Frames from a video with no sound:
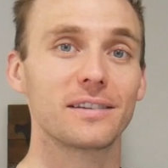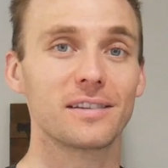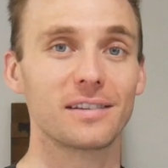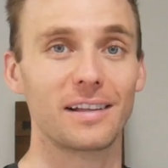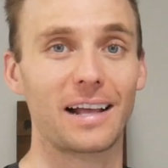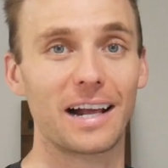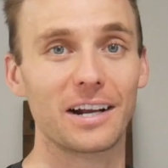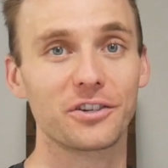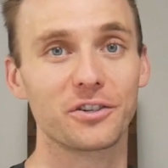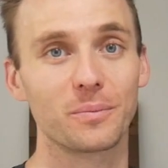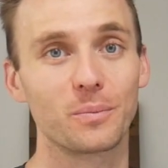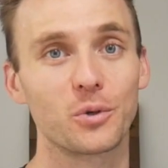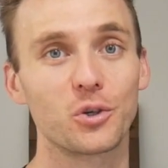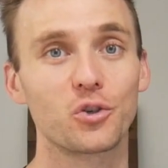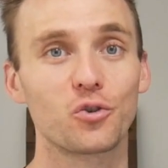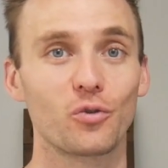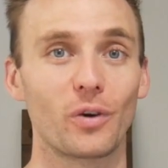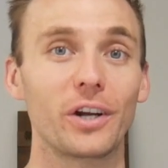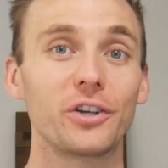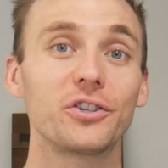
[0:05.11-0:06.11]
slash some
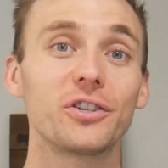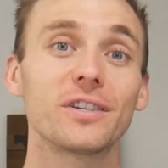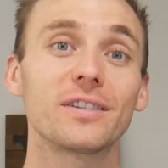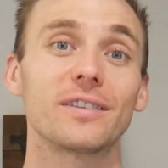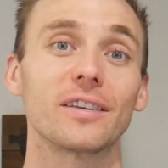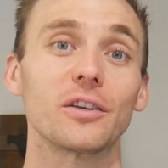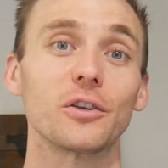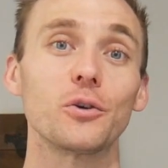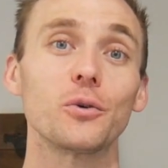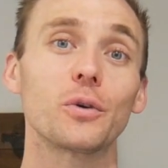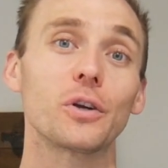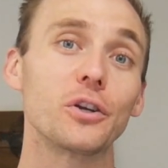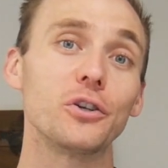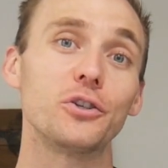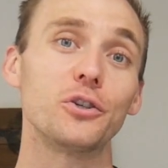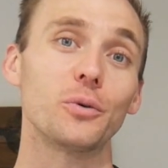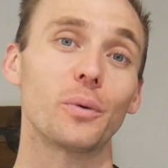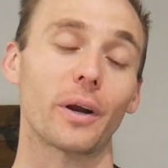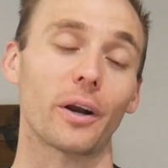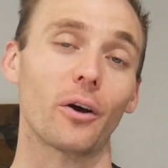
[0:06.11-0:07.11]
stretches that you can
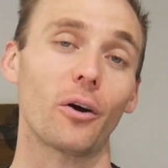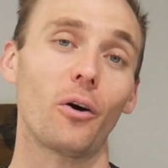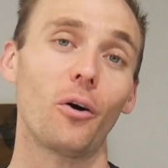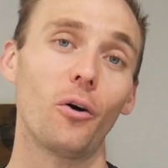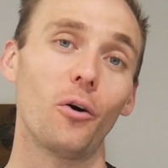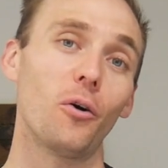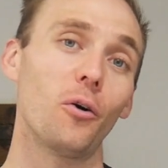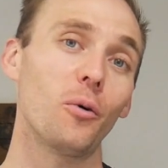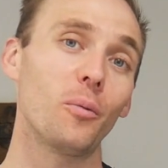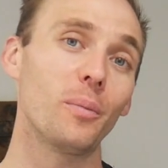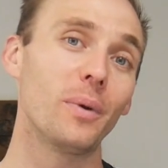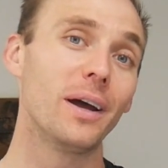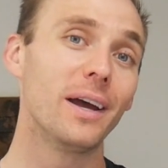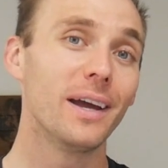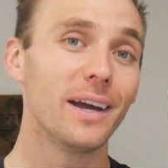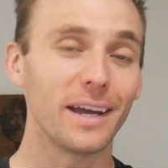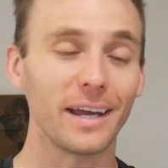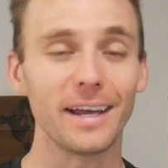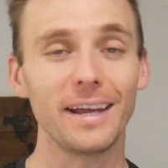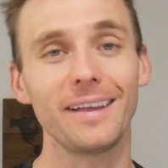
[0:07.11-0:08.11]
do at home
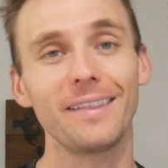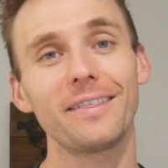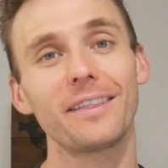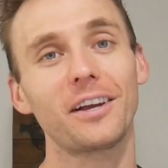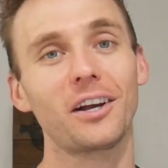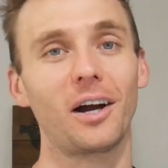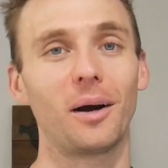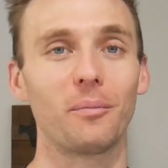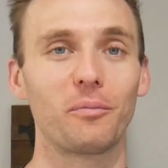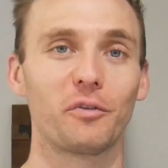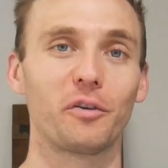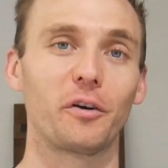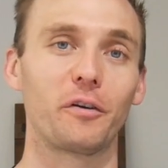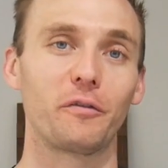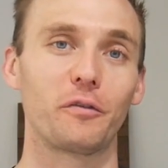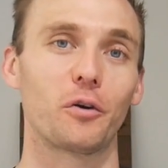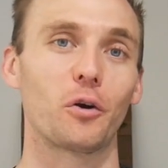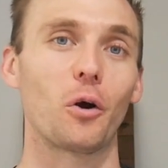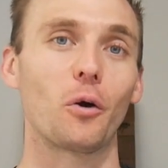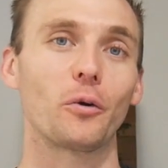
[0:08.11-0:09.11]
in the comfort
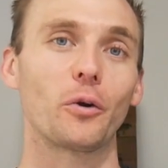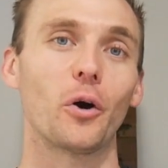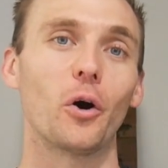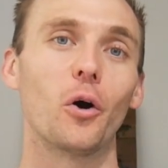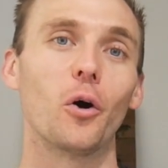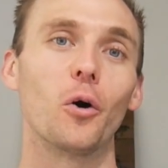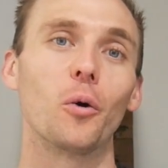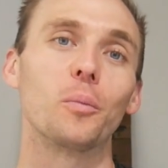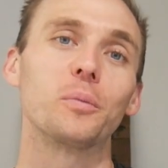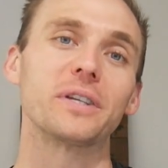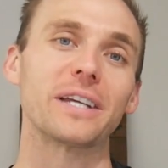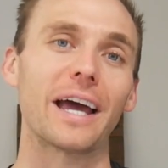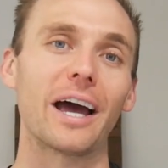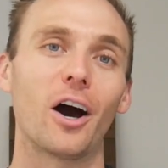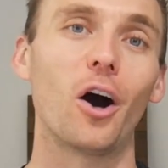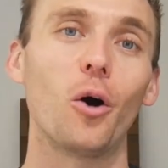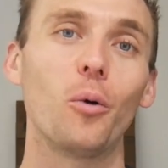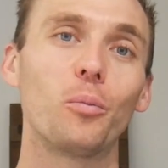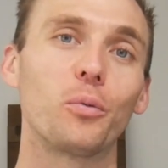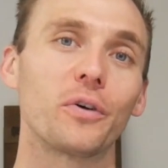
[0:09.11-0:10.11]
of your own home to
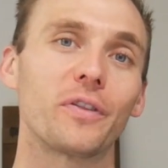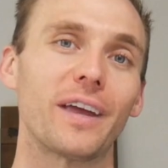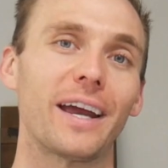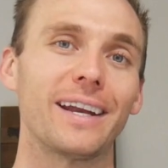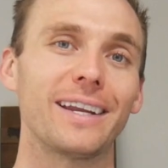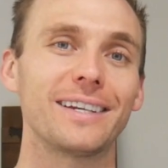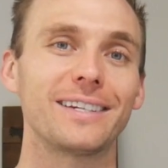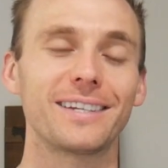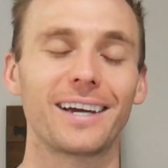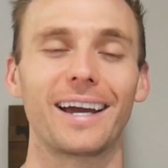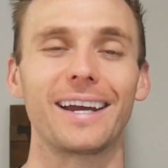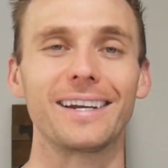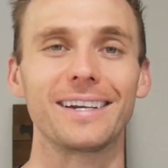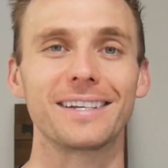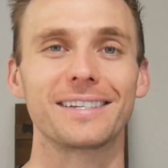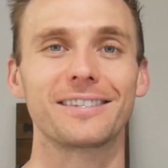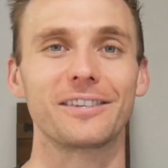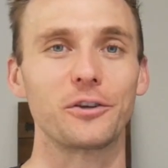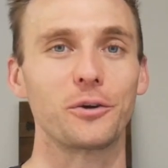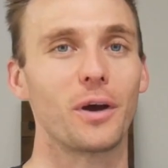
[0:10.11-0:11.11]
help with any
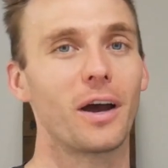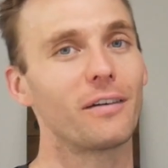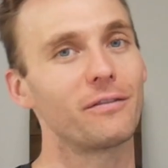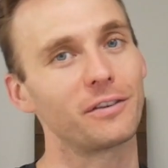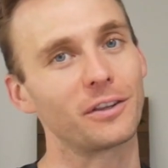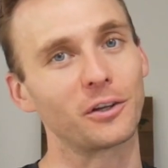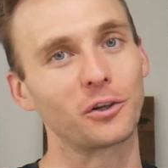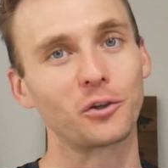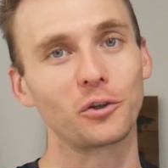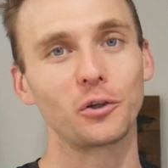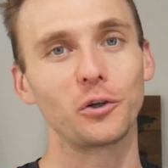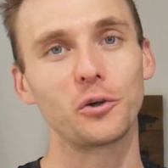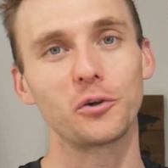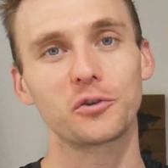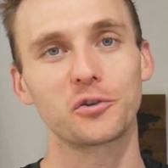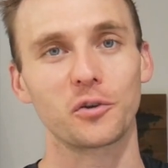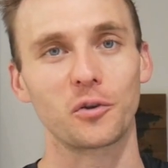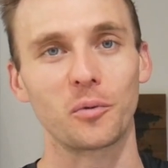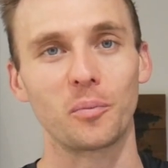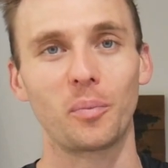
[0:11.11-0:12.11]
tightness that you have in the
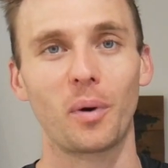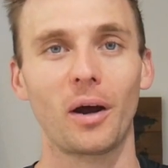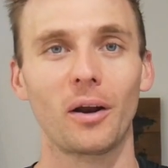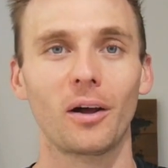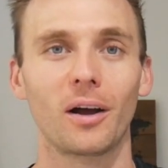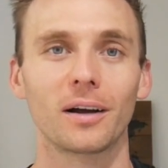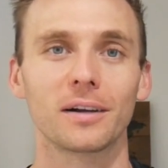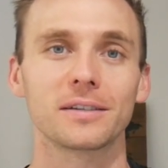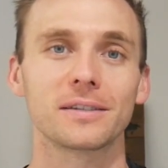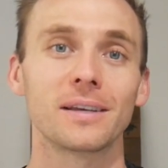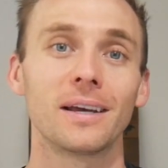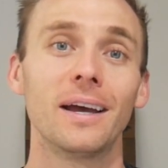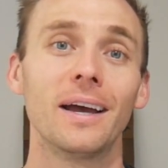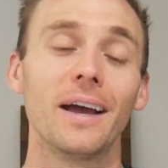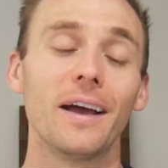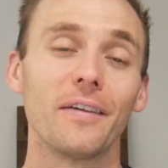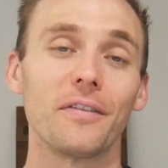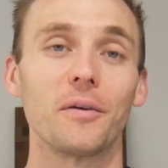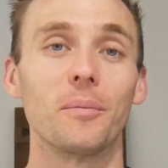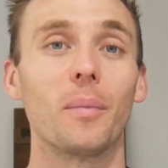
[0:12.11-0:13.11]
glutes or the buttocks
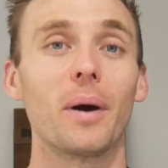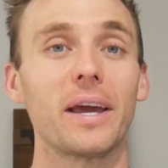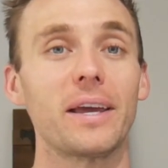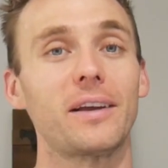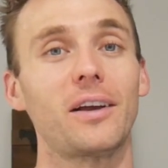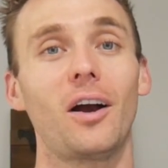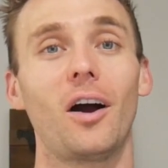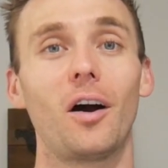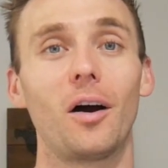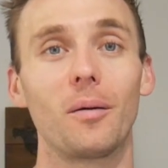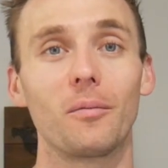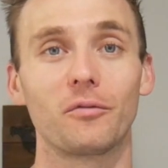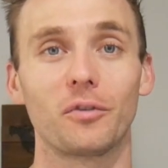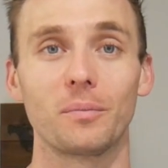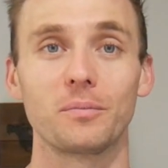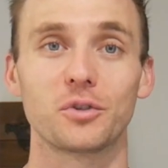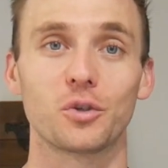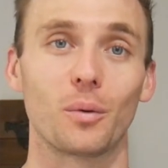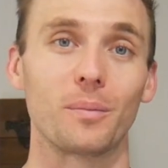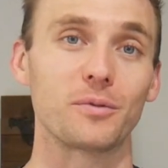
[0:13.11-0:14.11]
that might come
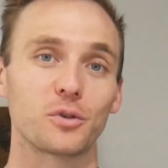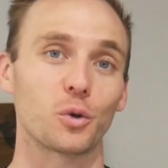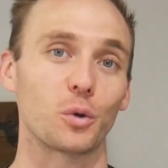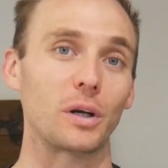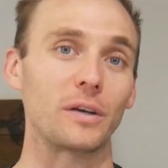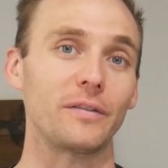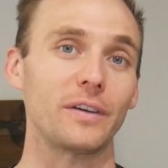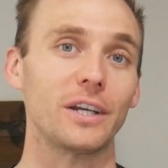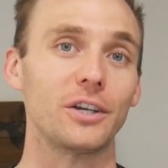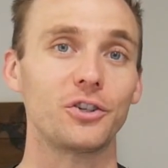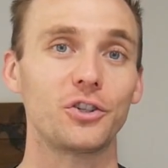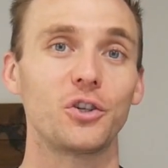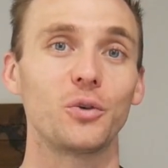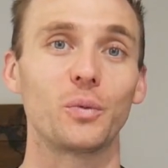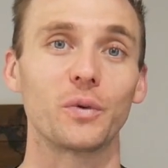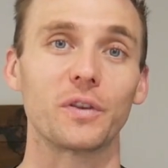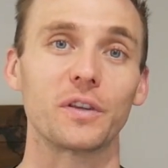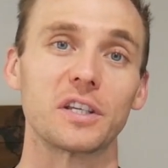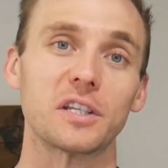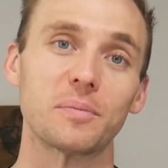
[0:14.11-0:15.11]
from some sort of issue
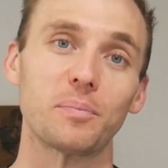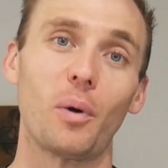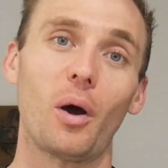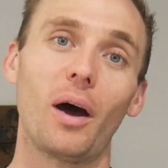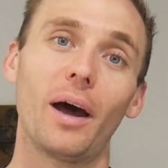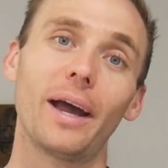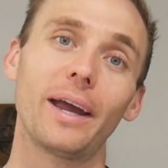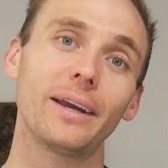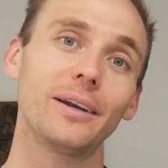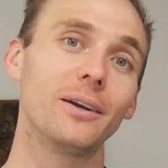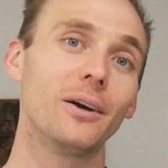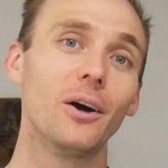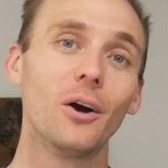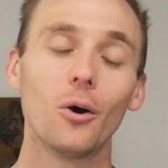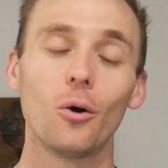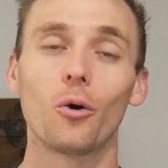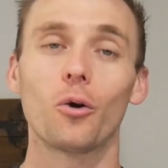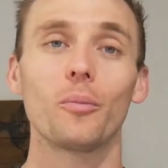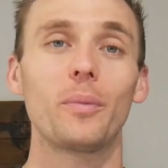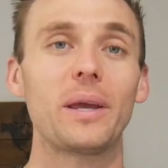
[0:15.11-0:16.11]
with the spine,
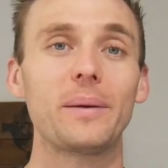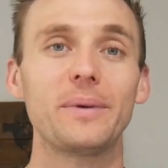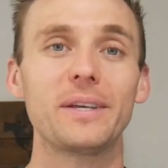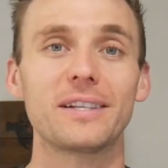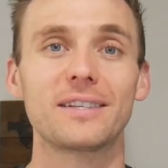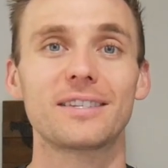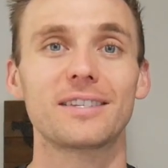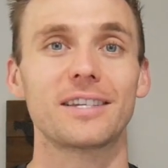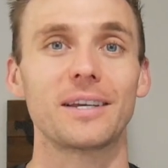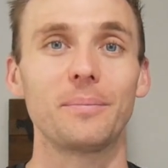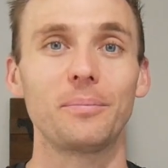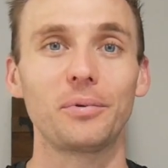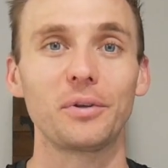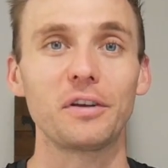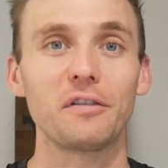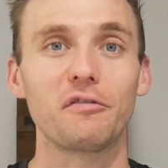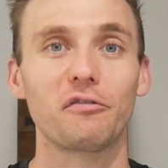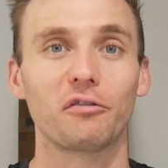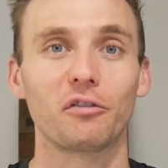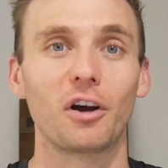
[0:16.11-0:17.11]
or maybe it's
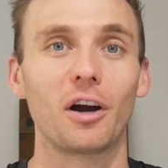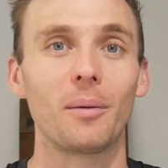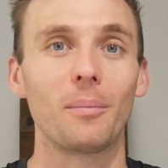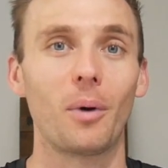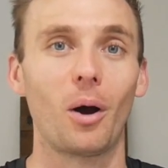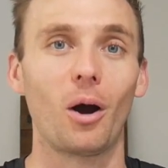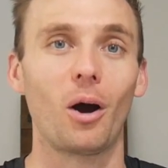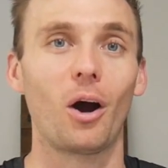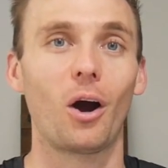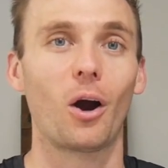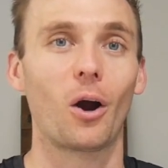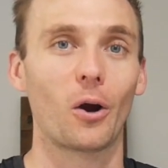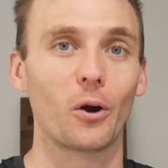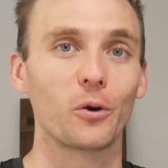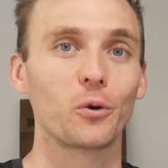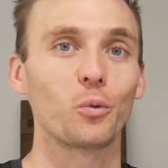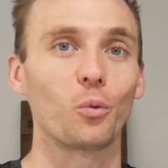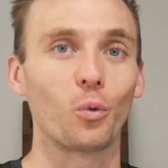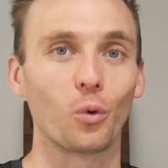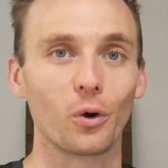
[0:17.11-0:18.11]
simply from a
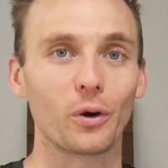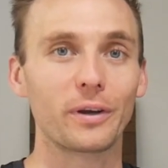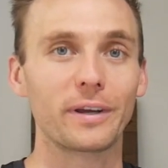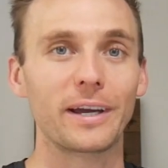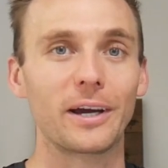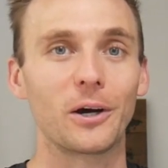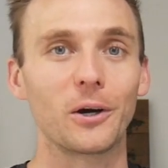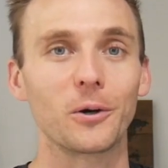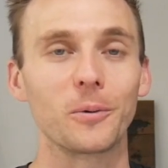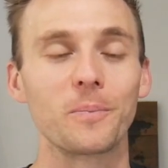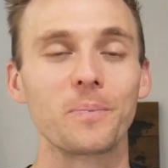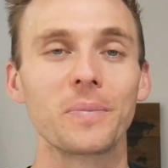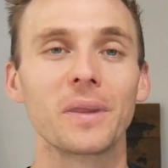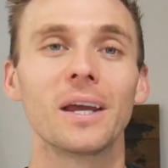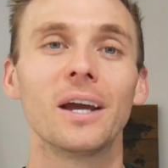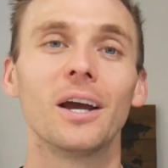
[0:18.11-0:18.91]
hard workout.